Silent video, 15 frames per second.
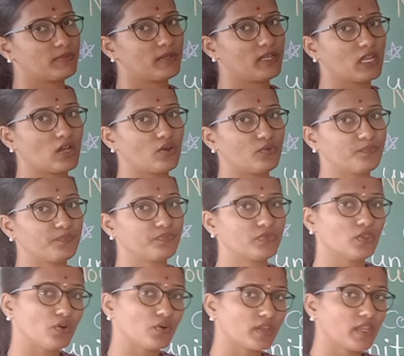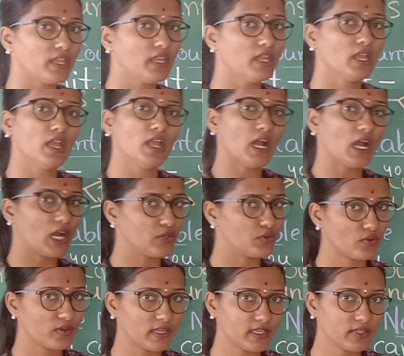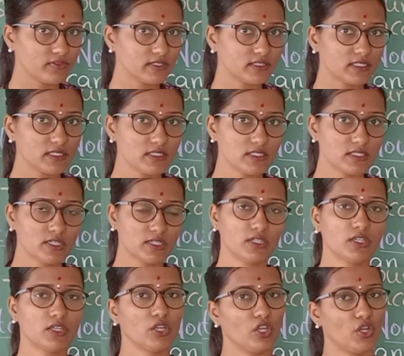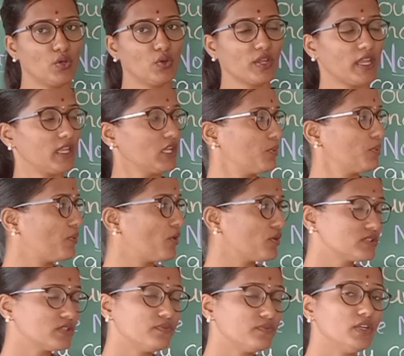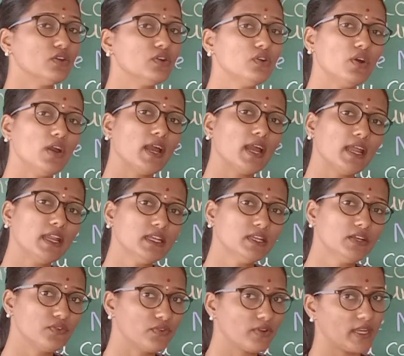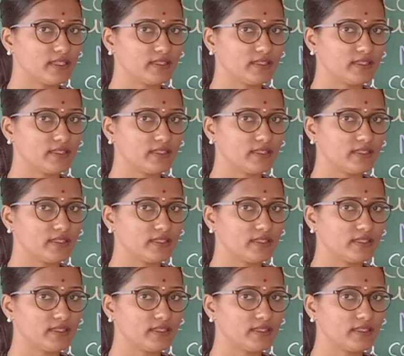noun. Okay? Are you clear with it? Okay, now pause the video and write